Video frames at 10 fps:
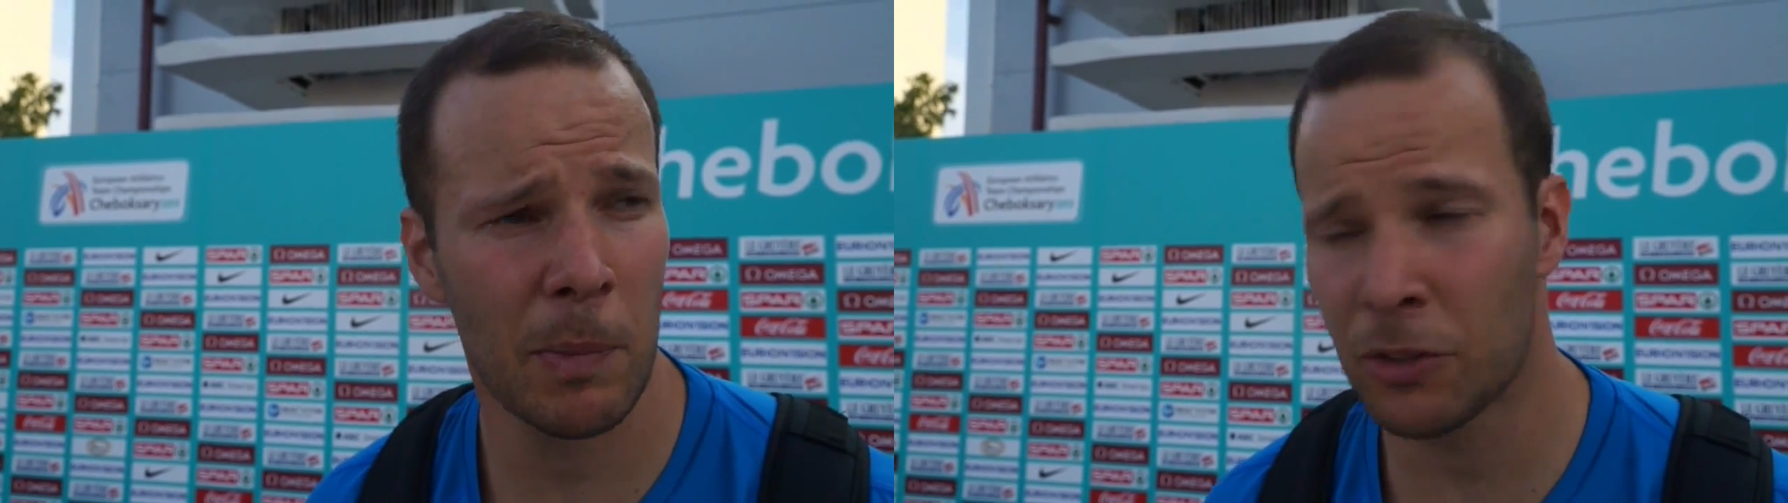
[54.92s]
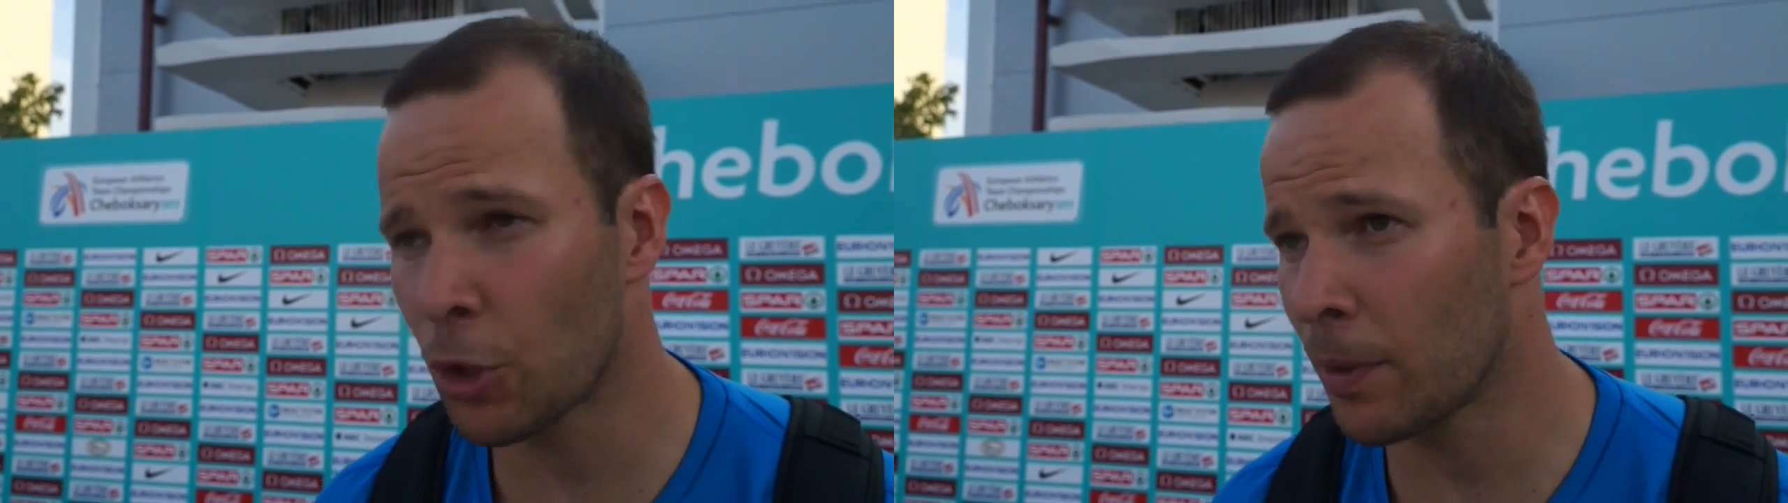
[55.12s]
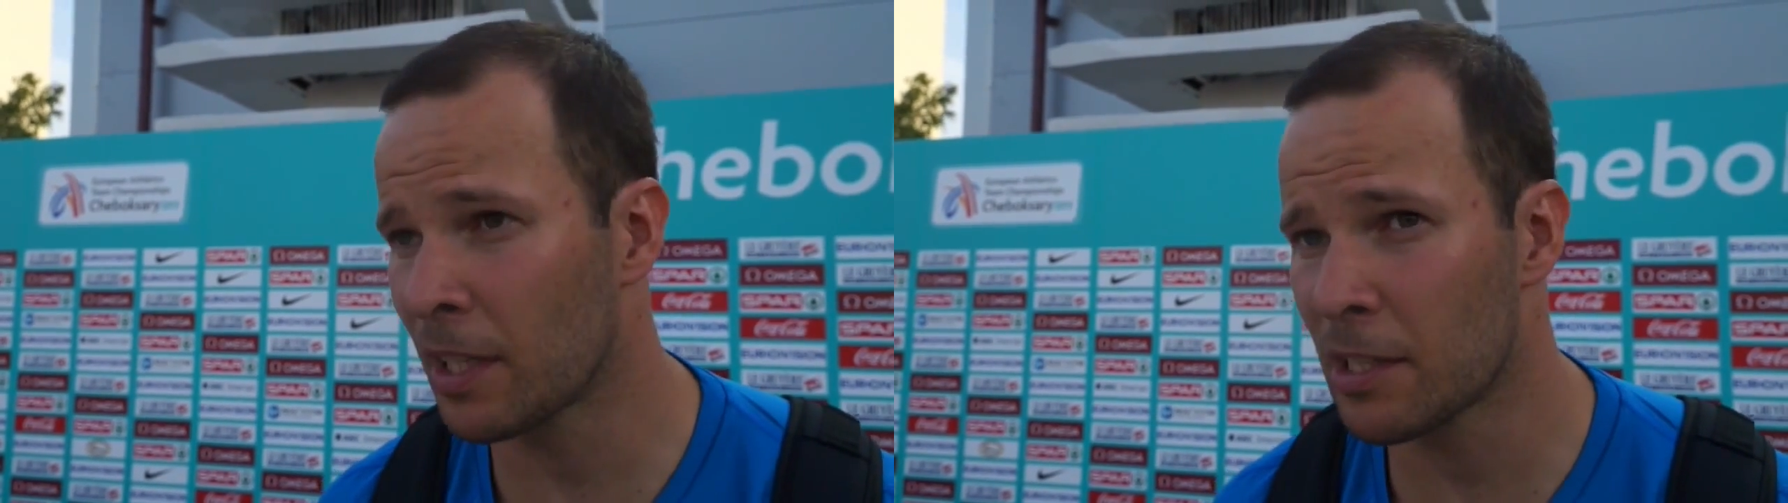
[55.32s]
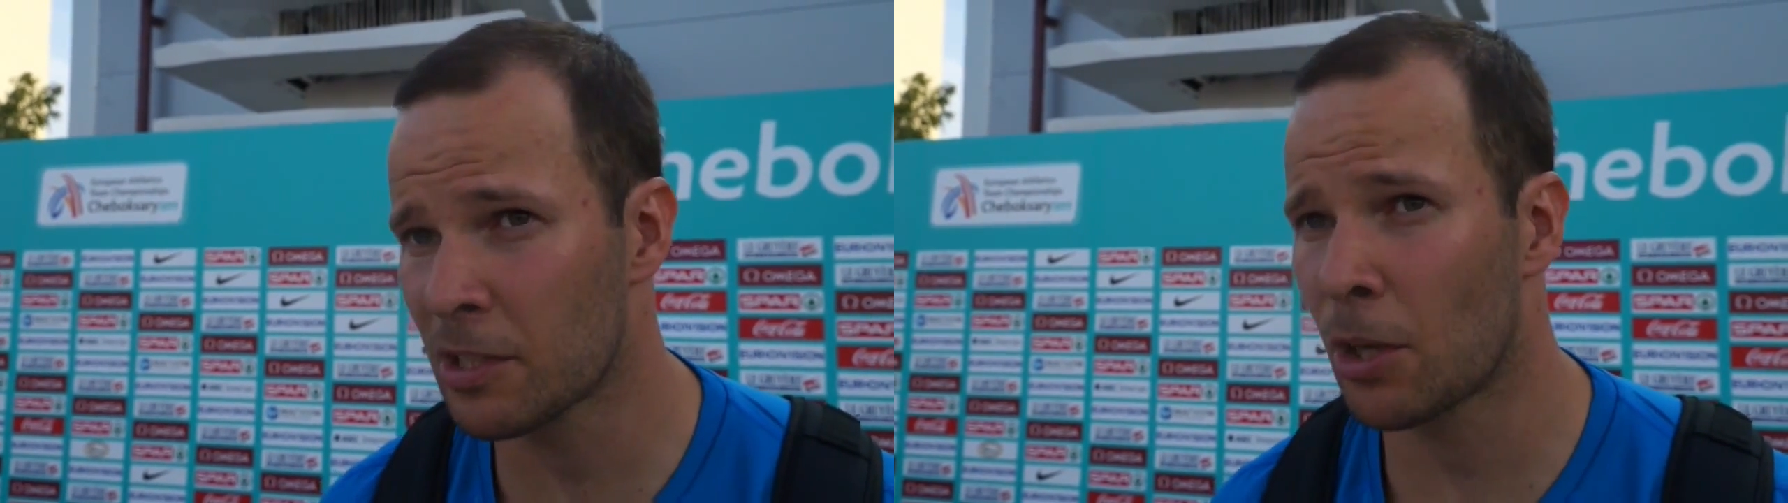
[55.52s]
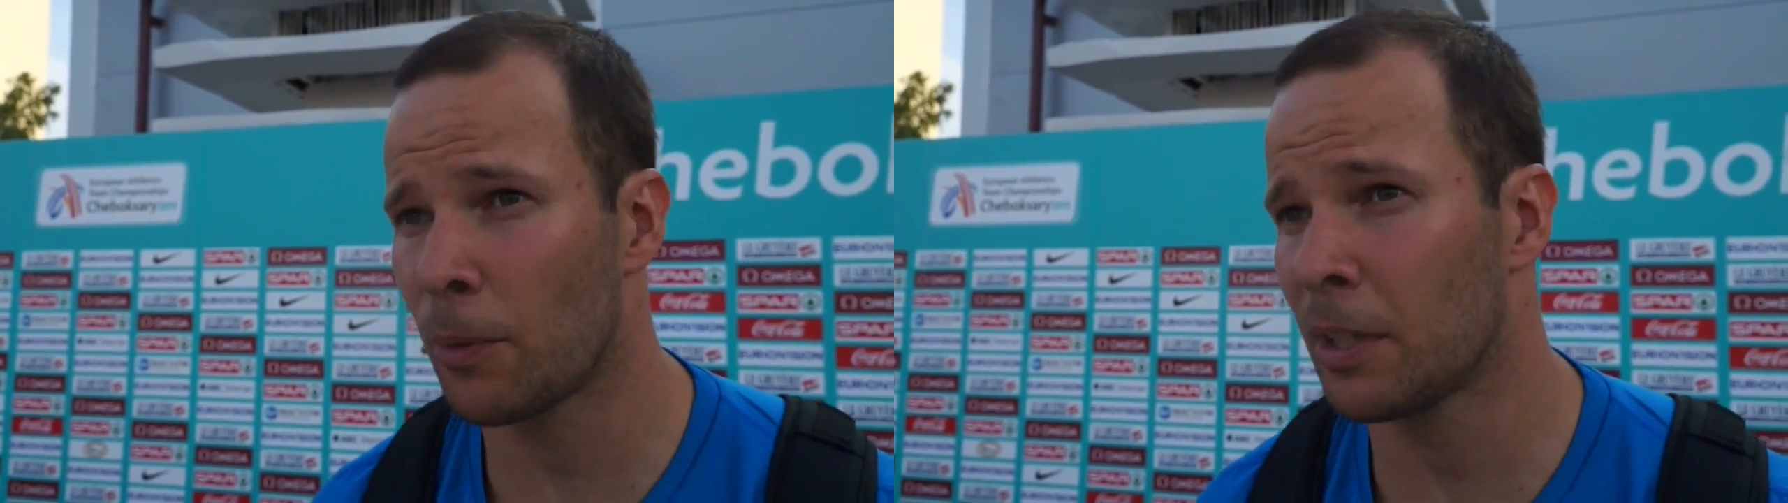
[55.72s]
my throwing
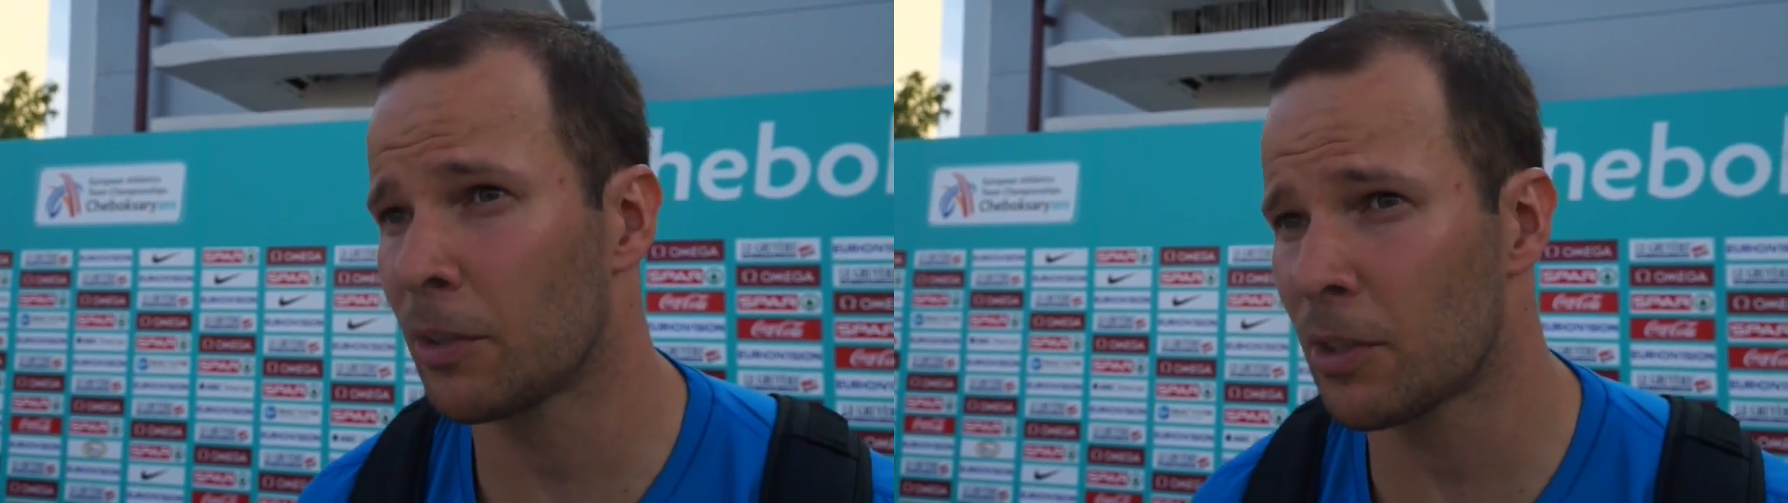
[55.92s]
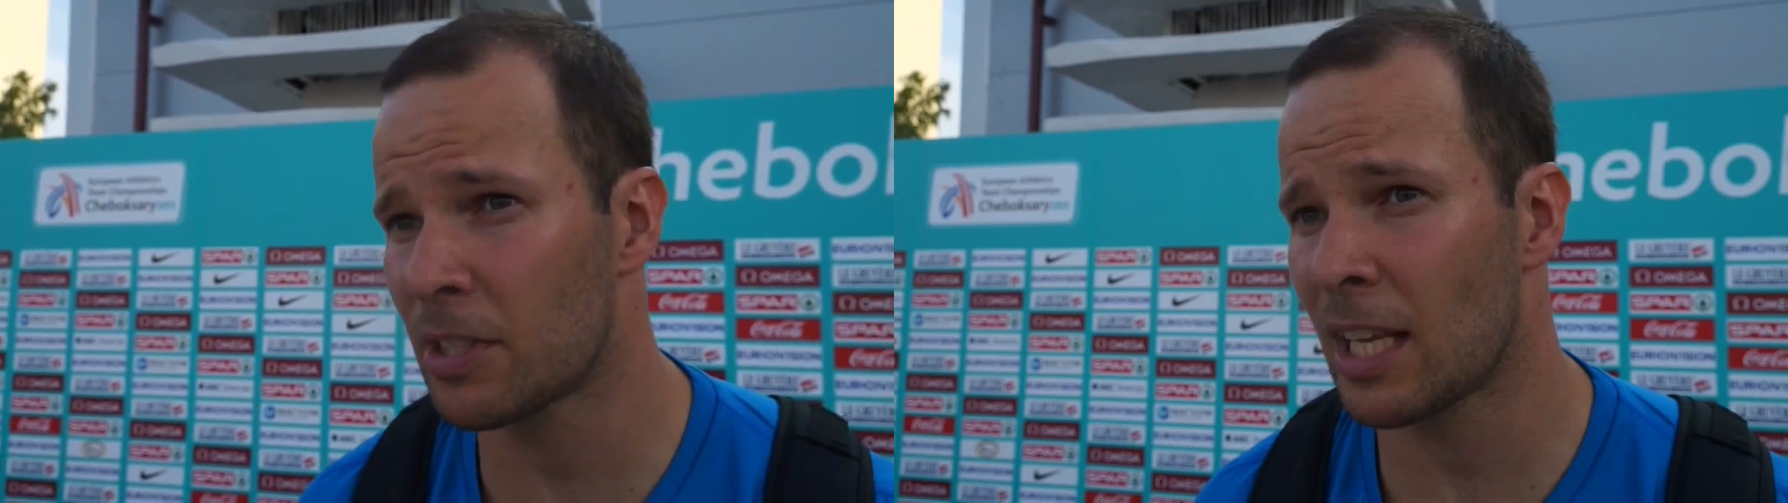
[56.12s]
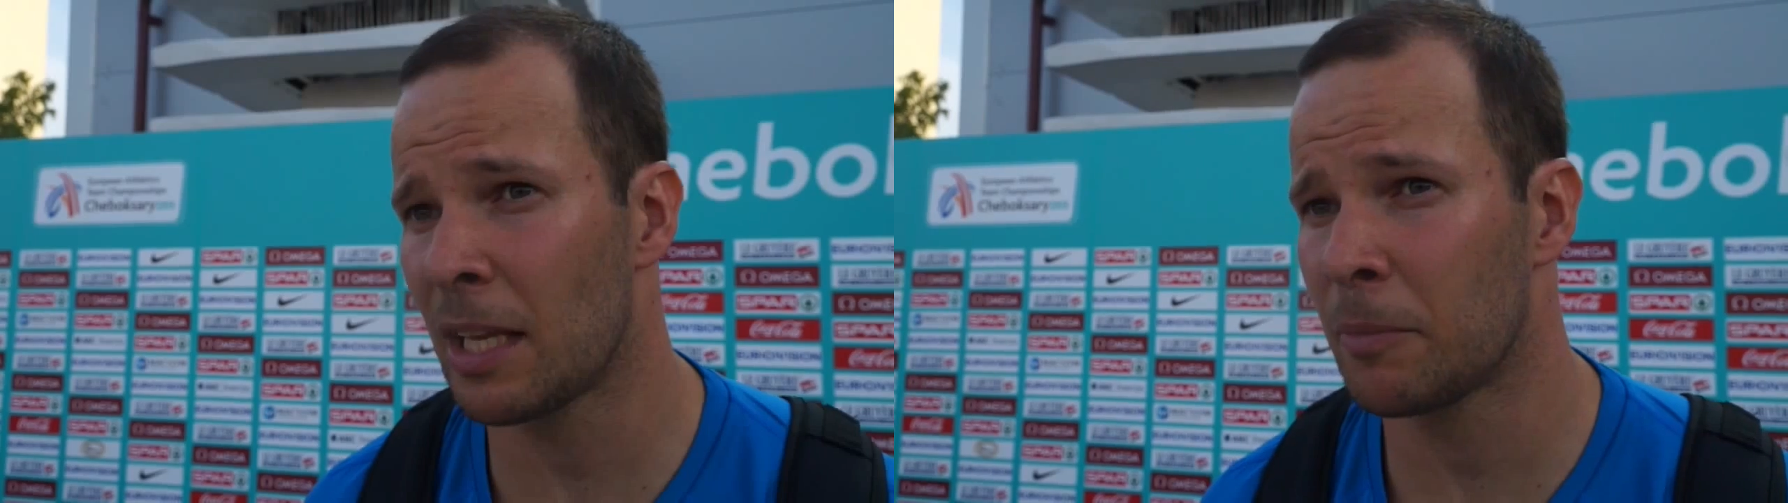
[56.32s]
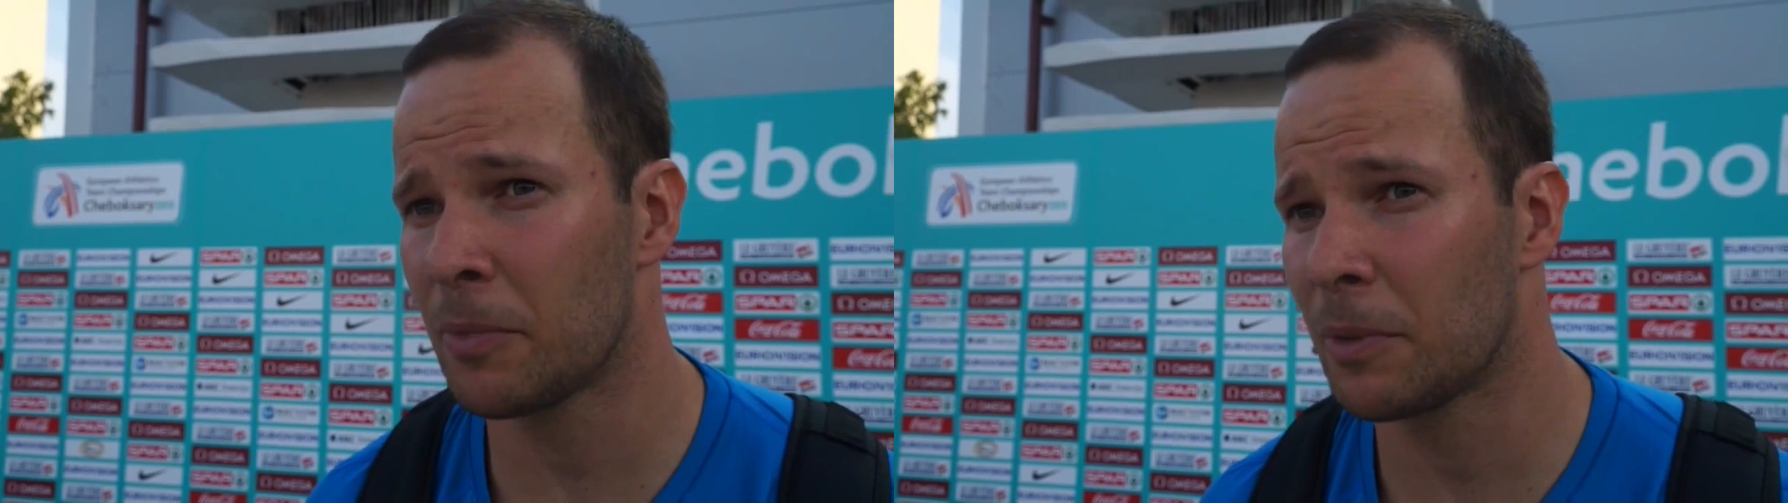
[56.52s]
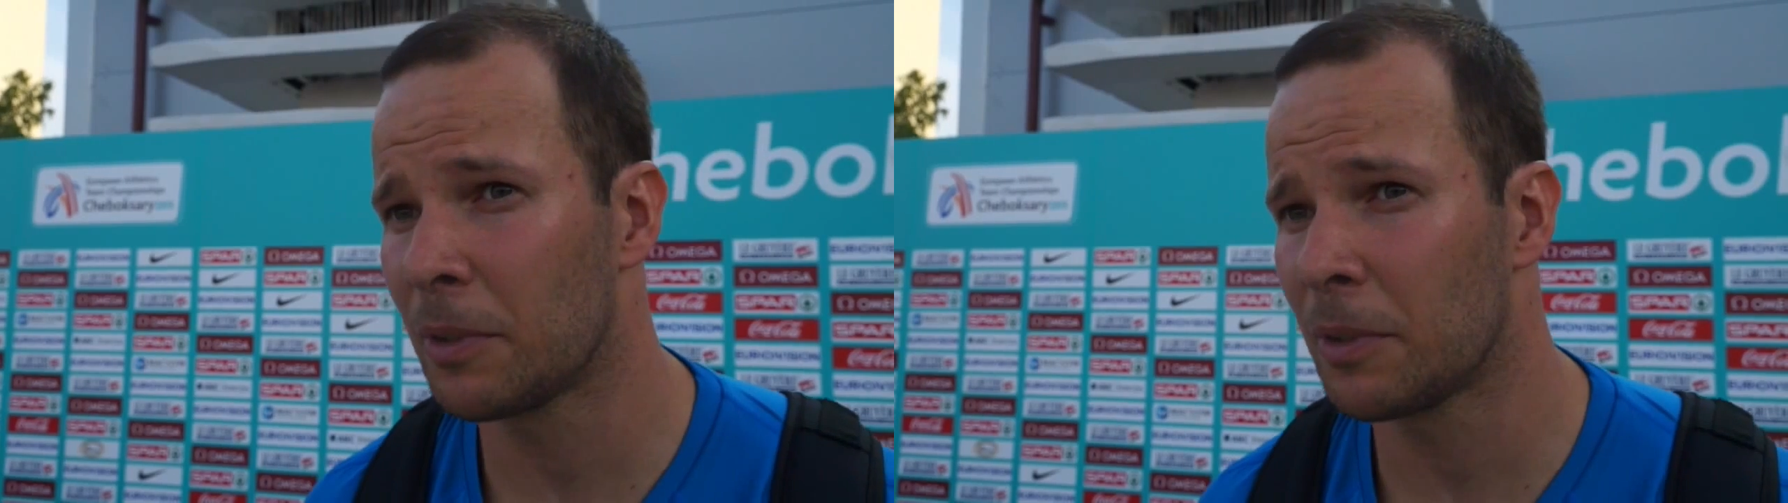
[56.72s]
is going to the same